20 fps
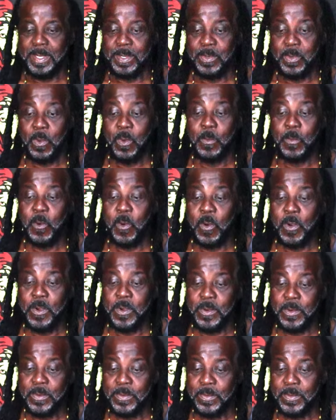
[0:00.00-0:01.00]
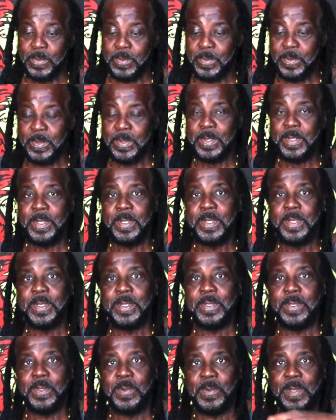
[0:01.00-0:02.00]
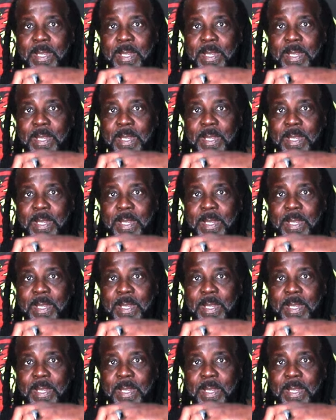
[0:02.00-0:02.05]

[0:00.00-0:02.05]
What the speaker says: No more, no